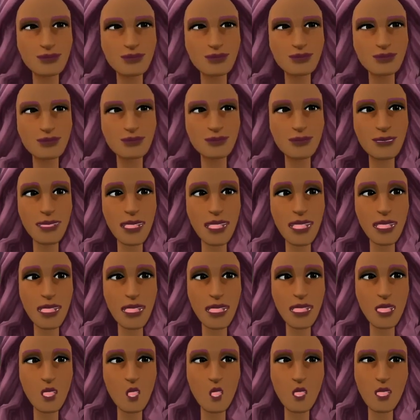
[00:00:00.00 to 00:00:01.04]
Creating
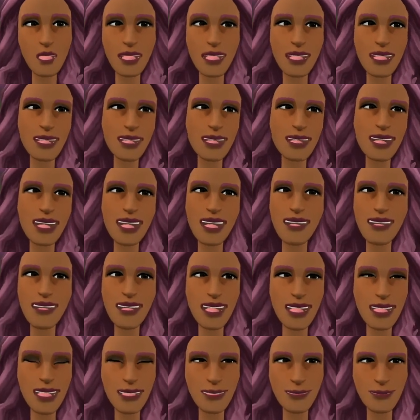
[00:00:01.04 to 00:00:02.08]
content isn't
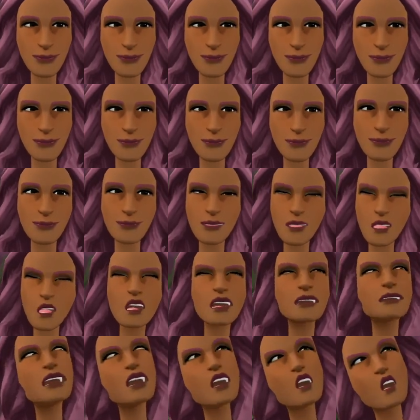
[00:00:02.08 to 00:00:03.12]
free.
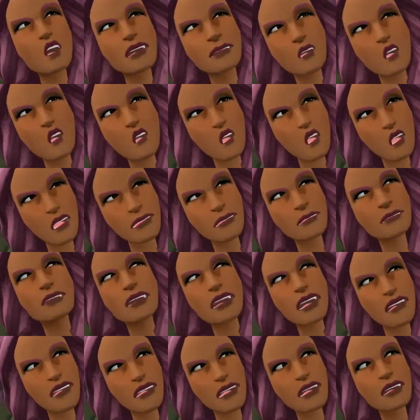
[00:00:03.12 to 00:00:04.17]
Watermark removal,
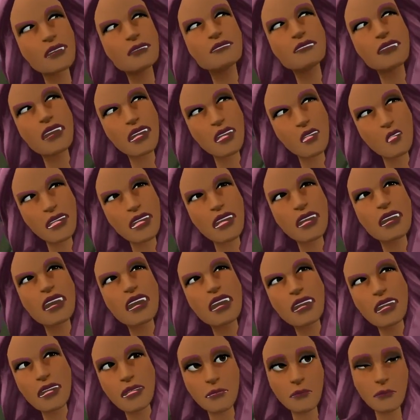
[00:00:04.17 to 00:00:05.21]
advanced video
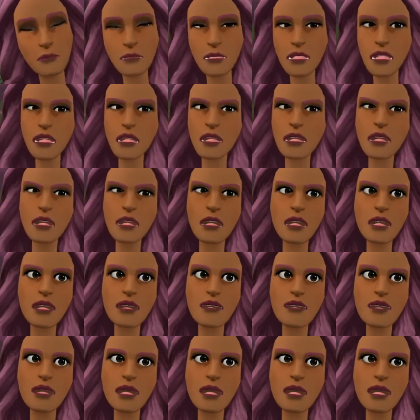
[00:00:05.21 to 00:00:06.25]
edits, additional
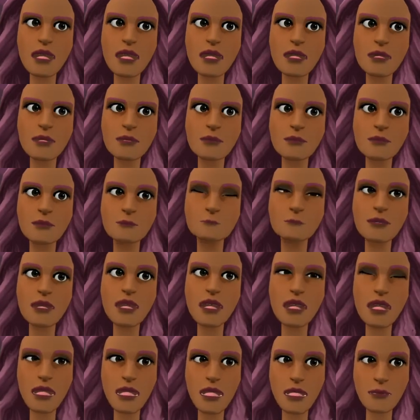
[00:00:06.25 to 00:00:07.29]
features,
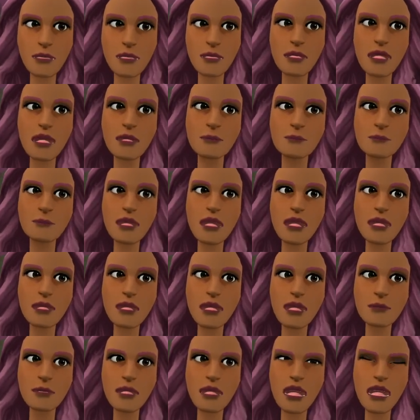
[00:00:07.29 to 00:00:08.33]
monthly subscriptions
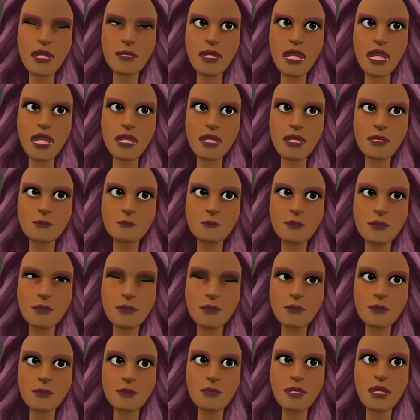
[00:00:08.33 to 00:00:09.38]
to multiple apps,
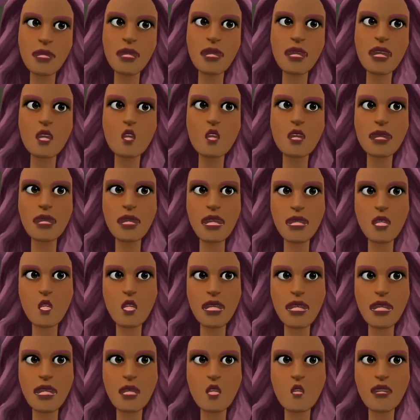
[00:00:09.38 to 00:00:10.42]
including the
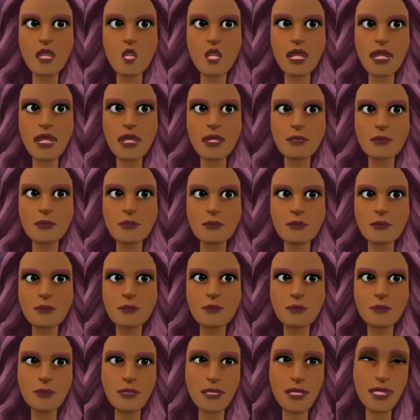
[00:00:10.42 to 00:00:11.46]
one you're viewing.
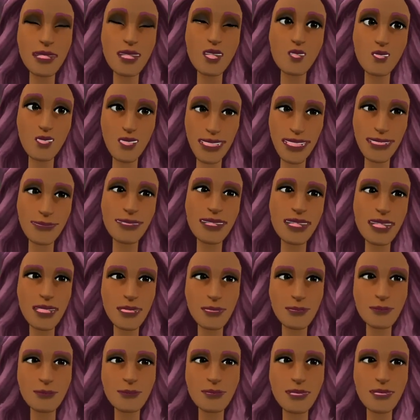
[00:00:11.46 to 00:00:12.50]
It's costing me
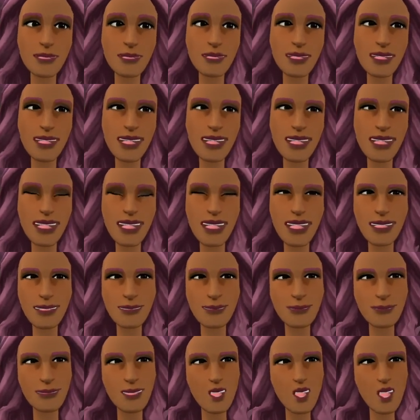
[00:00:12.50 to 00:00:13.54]
to create
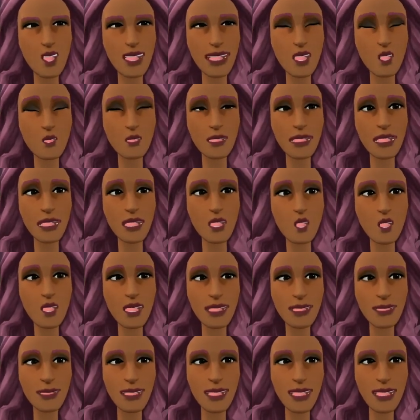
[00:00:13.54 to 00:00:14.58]
what you're seeing on the
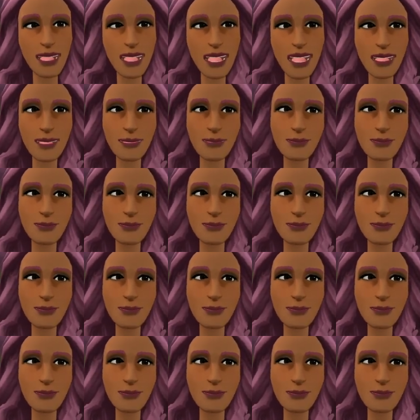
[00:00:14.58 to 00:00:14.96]
screen.